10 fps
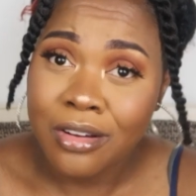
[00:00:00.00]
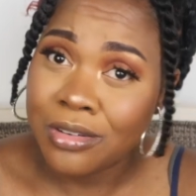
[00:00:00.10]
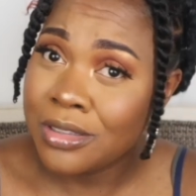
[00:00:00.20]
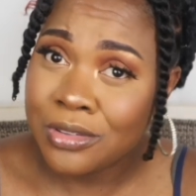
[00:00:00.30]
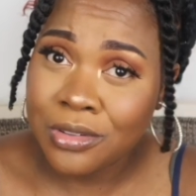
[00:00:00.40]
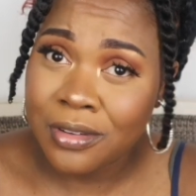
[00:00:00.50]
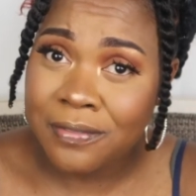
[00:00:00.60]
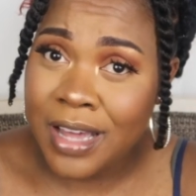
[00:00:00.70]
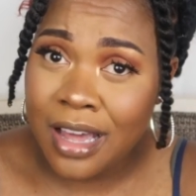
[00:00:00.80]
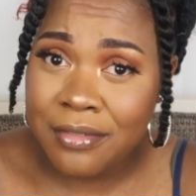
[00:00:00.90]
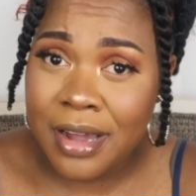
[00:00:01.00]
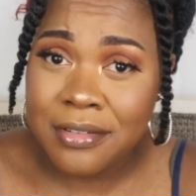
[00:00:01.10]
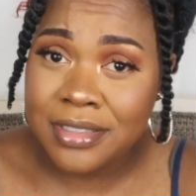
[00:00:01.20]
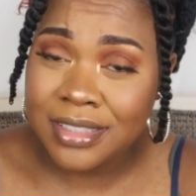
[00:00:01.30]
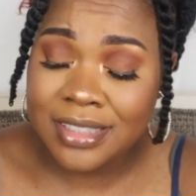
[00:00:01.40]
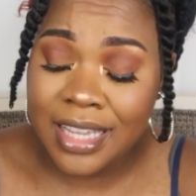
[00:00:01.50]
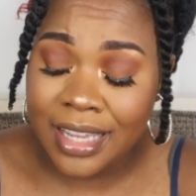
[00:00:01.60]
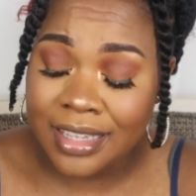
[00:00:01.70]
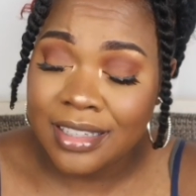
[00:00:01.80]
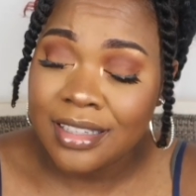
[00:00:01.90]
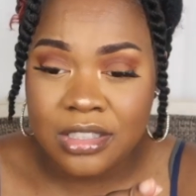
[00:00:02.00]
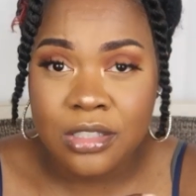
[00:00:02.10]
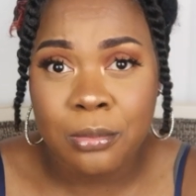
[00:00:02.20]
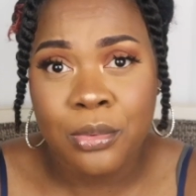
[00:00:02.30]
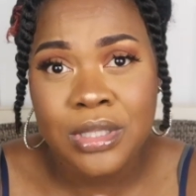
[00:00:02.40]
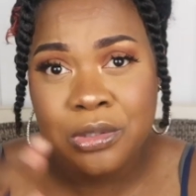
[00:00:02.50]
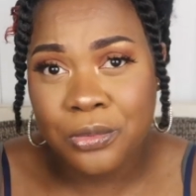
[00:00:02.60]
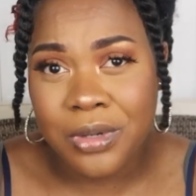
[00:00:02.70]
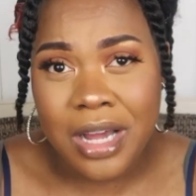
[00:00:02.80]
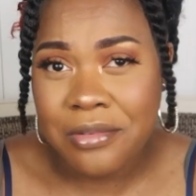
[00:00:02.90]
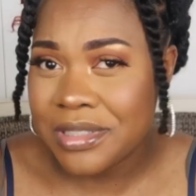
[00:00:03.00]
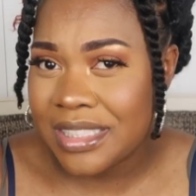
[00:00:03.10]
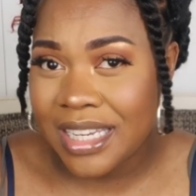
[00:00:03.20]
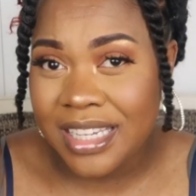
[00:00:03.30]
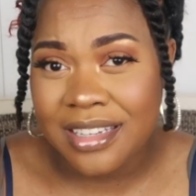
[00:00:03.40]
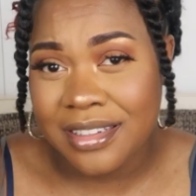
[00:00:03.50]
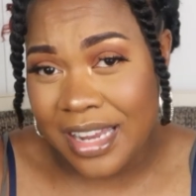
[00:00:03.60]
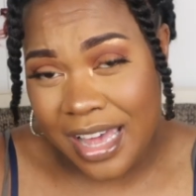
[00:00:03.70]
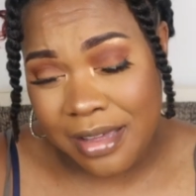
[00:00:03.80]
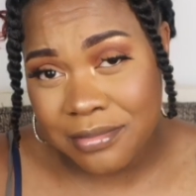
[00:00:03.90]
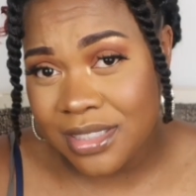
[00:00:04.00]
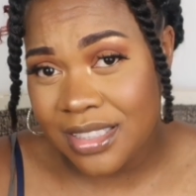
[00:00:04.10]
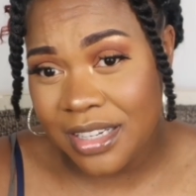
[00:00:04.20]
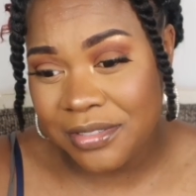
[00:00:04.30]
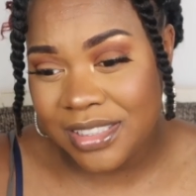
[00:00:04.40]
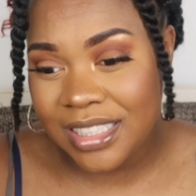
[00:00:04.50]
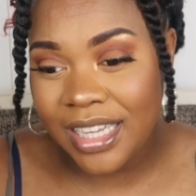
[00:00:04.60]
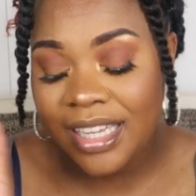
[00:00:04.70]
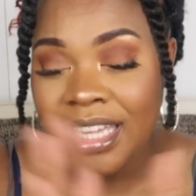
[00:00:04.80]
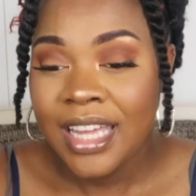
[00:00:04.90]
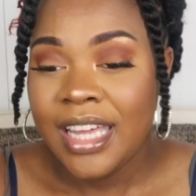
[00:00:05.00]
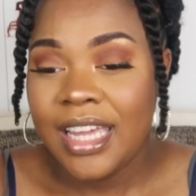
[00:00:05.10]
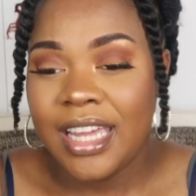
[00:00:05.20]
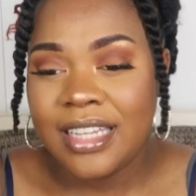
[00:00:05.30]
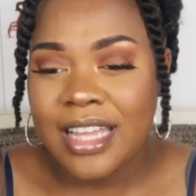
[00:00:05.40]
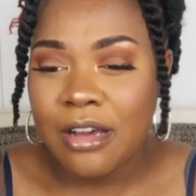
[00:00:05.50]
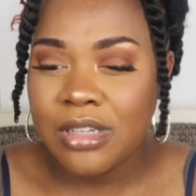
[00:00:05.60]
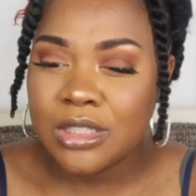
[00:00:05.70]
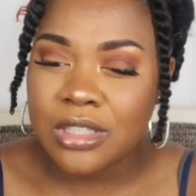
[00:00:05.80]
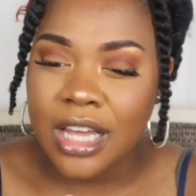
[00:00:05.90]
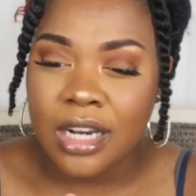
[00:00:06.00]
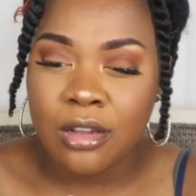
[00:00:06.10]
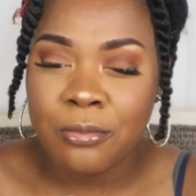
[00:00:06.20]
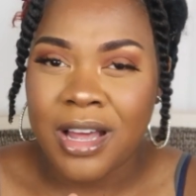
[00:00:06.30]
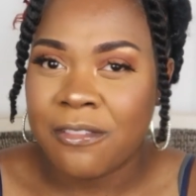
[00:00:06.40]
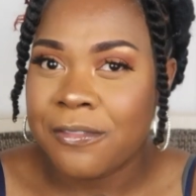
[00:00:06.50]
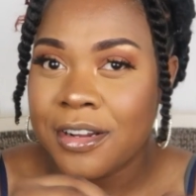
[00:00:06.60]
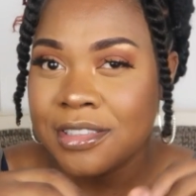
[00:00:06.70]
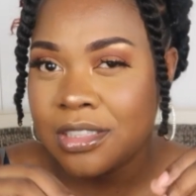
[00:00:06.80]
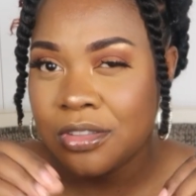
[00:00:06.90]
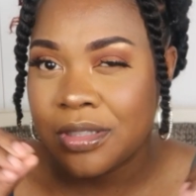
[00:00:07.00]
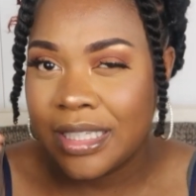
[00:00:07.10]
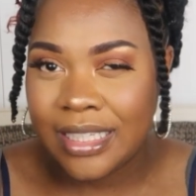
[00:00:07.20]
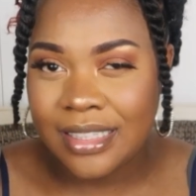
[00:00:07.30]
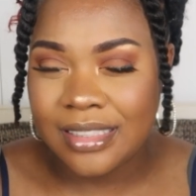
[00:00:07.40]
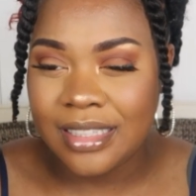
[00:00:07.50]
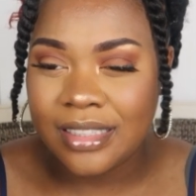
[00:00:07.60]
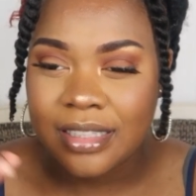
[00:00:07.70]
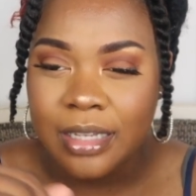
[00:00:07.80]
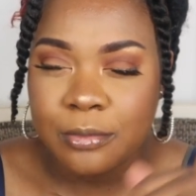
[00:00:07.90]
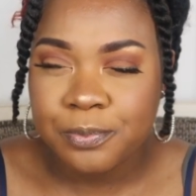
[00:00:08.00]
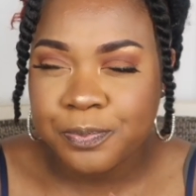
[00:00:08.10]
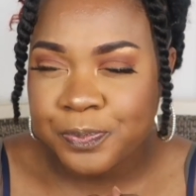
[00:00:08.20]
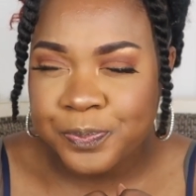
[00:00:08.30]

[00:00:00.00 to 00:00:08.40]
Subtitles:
only doing 5 hours a day, to the point to where I was taking naps every day. And that was kind of my first little inkling, like,